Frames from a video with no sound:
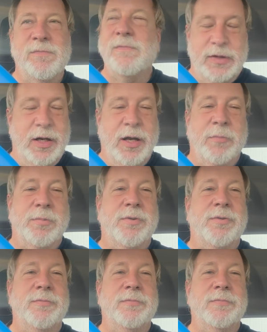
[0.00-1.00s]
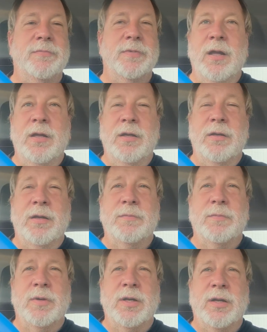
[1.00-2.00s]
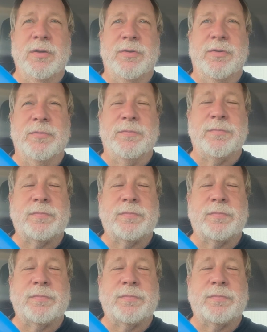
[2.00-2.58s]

It helps. And what else?